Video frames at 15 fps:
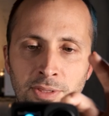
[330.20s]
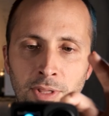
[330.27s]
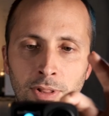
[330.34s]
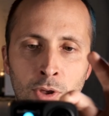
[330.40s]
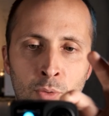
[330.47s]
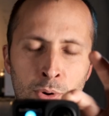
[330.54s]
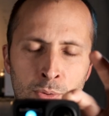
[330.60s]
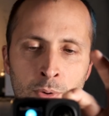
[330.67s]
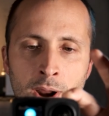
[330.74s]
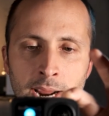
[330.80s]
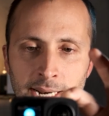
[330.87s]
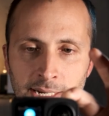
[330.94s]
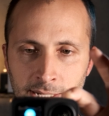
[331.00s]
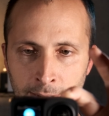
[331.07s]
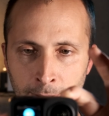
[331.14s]
in the lower
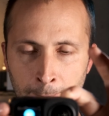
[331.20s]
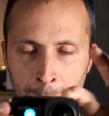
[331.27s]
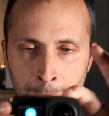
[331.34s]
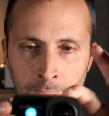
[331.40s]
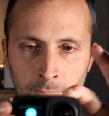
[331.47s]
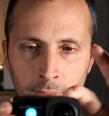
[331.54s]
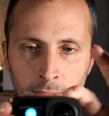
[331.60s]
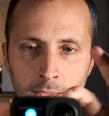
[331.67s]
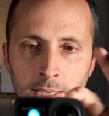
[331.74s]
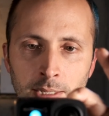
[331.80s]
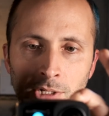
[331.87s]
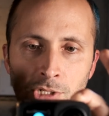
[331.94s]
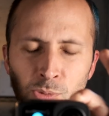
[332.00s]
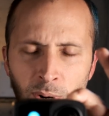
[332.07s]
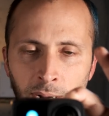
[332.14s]
right.
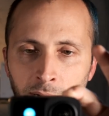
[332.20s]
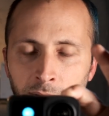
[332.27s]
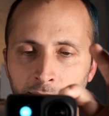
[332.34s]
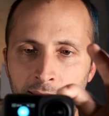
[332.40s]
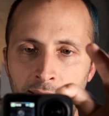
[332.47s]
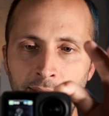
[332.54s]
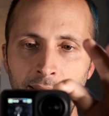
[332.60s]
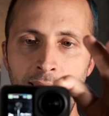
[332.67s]
You just wanna click on